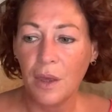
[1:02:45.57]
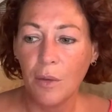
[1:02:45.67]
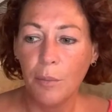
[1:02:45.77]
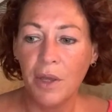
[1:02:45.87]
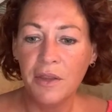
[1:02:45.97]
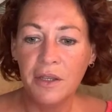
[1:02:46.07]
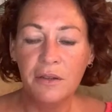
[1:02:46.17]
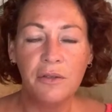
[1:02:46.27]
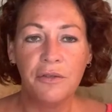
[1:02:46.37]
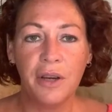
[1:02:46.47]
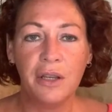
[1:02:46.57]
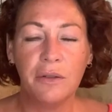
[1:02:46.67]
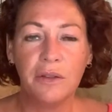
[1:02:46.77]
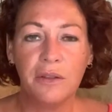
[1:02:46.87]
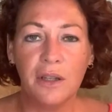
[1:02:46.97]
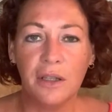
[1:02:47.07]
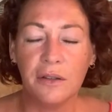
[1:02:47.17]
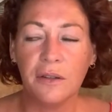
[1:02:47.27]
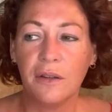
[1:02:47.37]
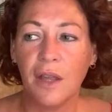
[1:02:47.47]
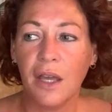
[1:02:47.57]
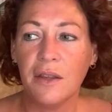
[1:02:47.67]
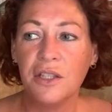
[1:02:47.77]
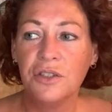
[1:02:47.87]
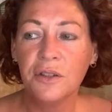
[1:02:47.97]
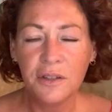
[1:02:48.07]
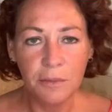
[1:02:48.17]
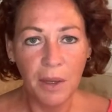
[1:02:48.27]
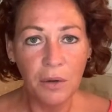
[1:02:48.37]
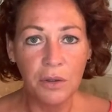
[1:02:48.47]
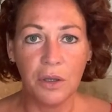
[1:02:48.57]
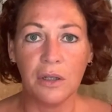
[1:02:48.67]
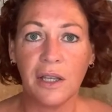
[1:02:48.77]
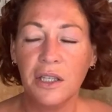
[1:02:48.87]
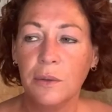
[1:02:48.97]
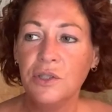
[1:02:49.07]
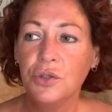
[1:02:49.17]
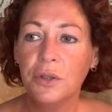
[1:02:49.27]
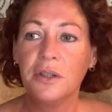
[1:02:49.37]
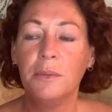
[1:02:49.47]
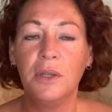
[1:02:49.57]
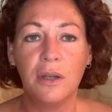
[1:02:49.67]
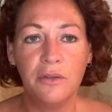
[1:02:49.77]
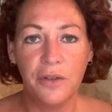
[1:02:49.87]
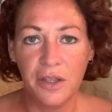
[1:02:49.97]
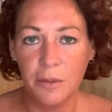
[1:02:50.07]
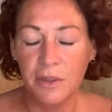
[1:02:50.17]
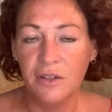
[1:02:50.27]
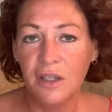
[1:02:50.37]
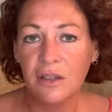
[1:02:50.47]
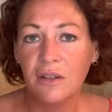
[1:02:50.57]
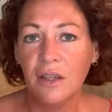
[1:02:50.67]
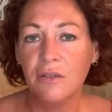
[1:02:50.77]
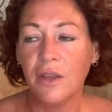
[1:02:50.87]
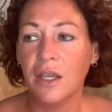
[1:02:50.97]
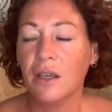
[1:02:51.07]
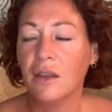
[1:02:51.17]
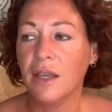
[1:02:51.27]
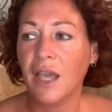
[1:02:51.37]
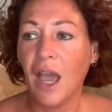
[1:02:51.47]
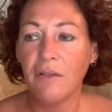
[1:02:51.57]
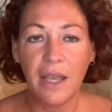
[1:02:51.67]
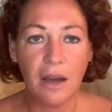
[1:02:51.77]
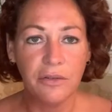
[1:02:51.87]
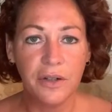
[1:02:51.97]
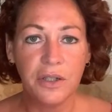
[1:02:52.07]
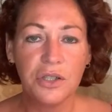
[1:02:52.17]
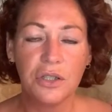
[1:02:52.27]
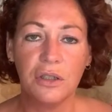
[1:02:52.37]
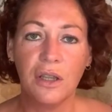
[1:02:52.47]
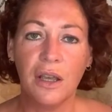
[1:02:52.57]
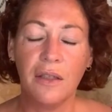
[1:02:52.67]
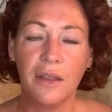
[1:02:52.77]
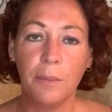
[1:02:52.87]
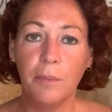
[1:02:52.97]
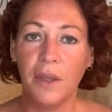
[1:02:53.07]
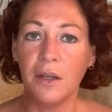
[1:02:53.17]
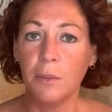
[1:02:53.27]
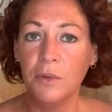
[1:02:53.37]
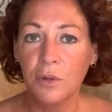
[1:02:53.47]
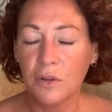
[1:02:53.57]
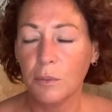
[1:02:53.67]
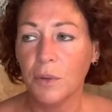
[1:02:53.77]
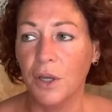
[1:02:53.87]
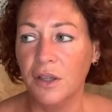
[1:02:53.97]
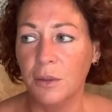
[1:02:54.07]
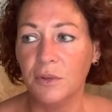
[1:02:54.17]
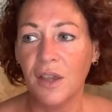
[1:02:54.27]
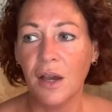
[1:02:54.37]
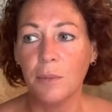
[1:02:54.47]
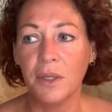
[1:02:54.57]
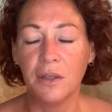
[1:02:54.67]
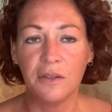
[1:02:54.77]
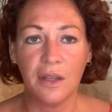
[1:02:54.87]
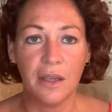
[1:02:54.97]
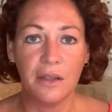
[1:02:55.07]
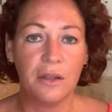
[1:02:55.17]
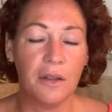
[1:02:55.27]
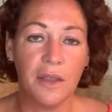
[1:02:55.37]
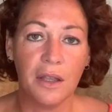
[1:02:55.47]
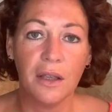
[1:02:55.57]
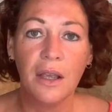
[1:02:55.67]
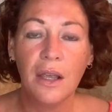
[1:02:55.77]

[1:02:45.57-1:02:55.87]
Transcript: But these are fragrances that they just smell good. Like, you enjoy them, you can find them addictive. They carry out a function. And I'm not putting them down because they're